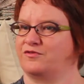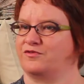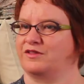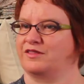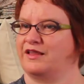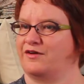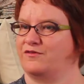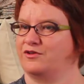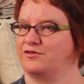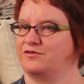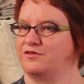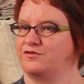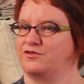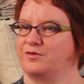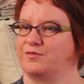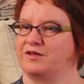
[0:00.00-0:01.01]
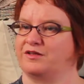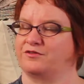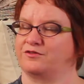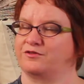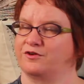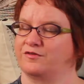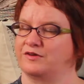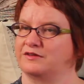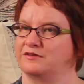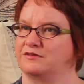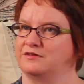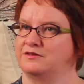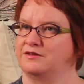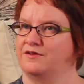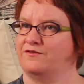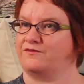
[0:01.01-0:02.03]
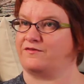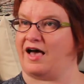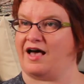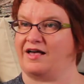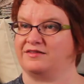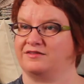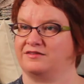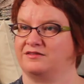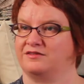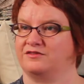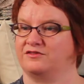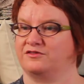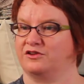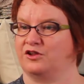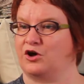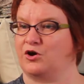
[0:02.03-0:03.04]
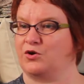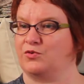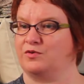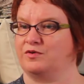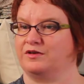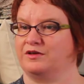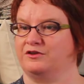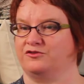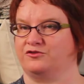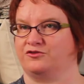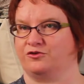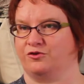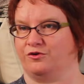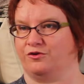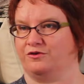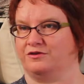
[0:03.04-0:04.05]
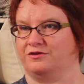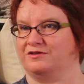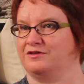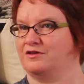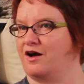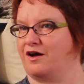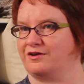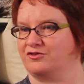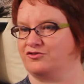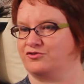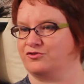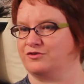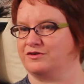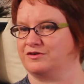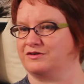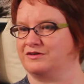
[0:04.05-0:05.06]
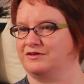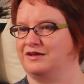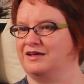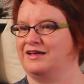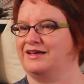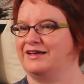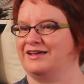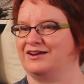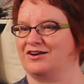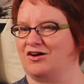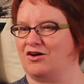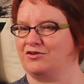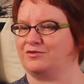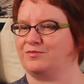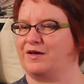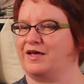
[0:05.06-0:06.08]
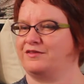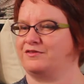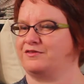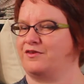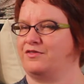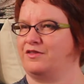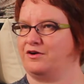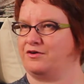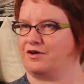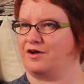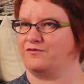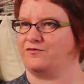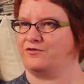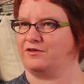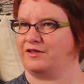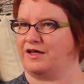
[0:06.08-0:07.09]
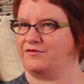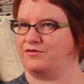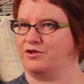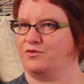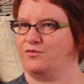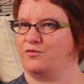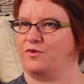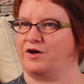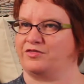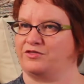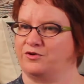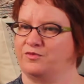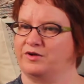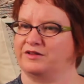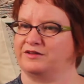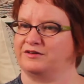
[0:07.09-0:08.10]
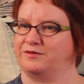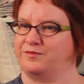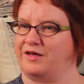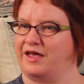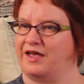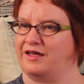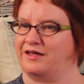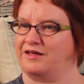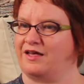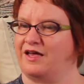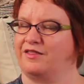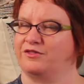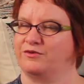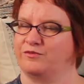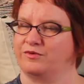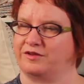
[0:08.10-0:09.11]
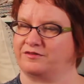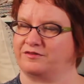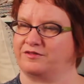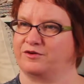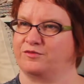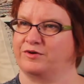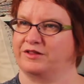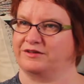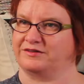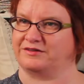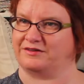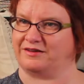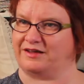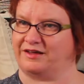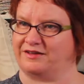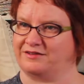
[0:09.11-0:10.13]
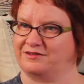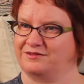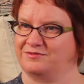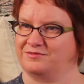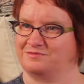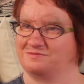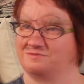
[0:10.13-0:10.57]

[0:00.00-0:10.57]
different levels of shipping service fast, slow, insured, not insured. It all depends on their comfort level, what they're willing to pay, and the risk they're willing to take.